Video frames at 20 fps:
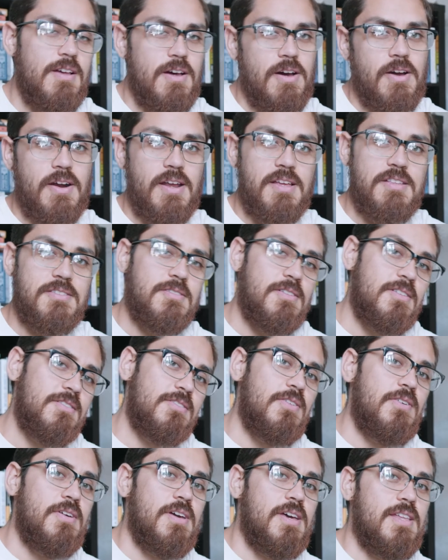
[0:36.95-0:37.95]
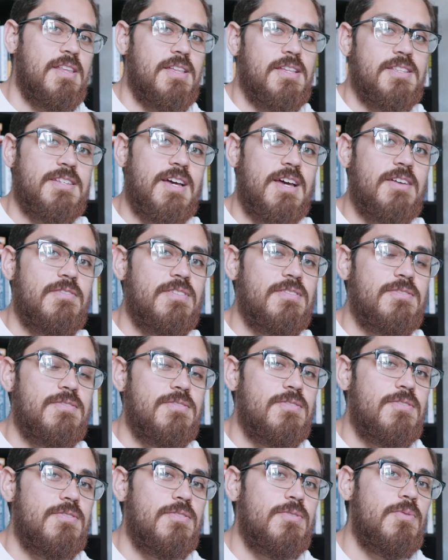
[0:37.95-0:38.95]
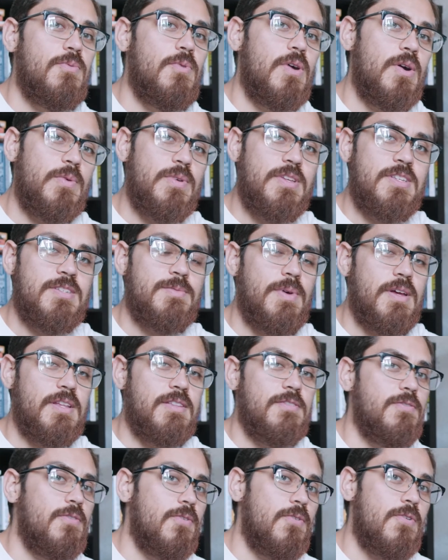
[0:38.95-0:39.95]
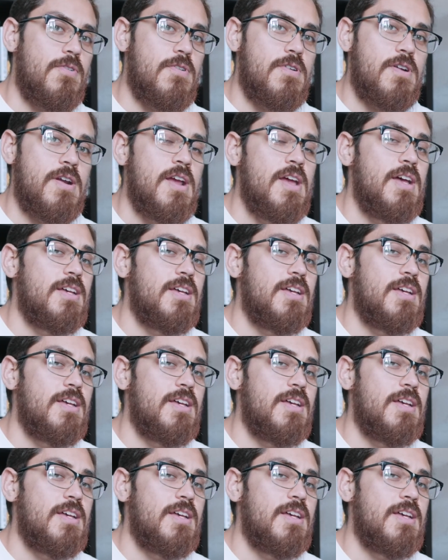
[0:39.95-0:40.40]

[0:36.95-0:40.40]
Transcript: All right, so let's go ahead and dive into what we spent for